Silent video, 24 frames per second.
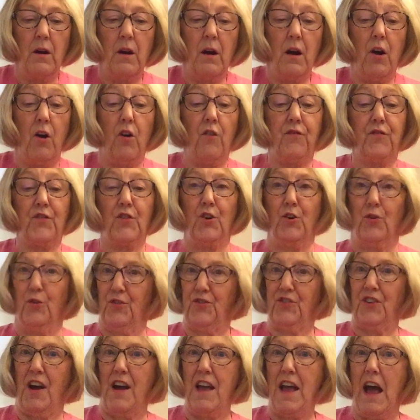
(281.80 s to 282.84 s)
"Of
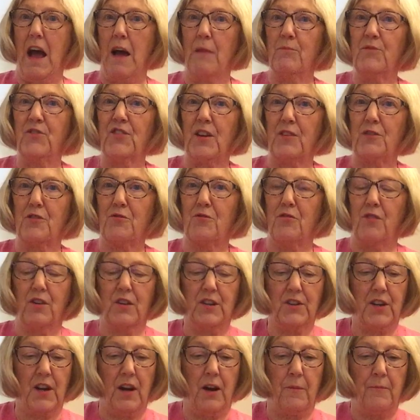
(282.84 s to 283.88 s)
course I am," said the
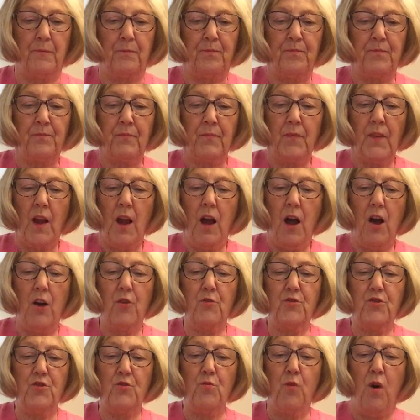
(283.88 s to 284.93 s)
crocodile. "Oh,
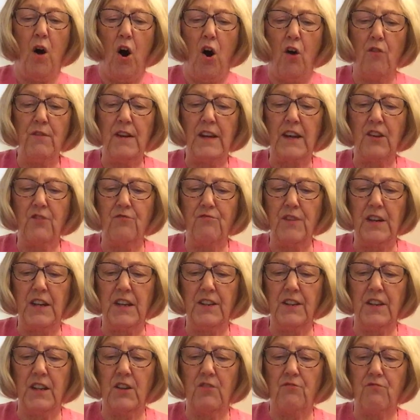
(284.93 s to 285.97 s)
you horrid,
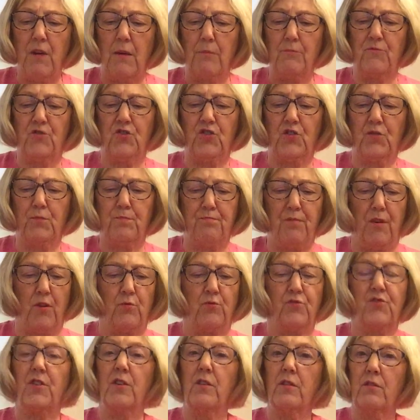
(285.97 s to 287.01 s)
greedy, grumptious
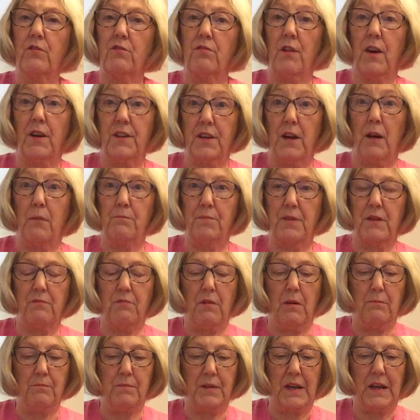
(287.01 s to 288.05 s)
brute," cried Humpy
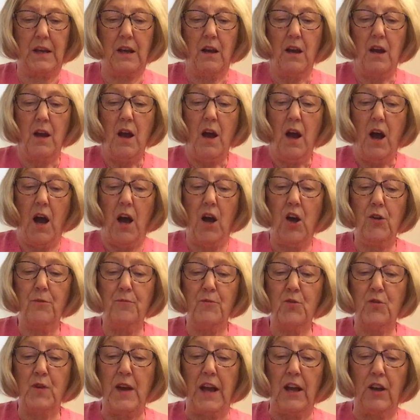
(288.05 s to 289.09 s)
Rumpy. "I hope
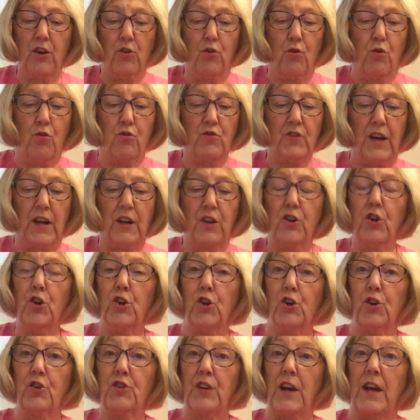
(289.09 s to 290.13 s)
you get caught and
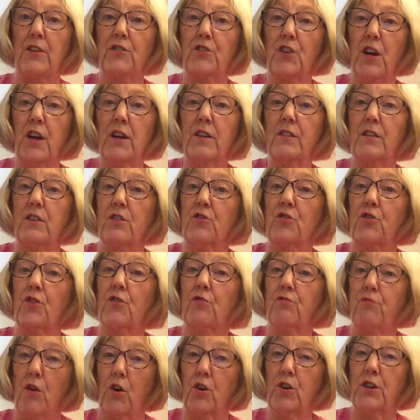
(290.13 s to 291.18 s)
cooked and turned into
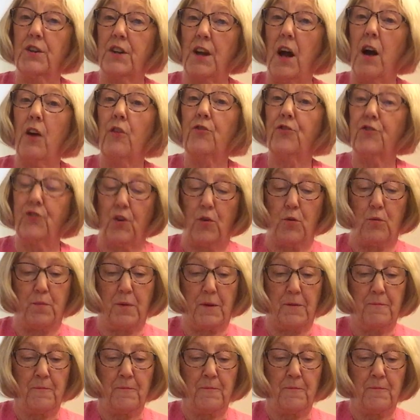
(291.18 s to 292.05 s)
crocodile soup."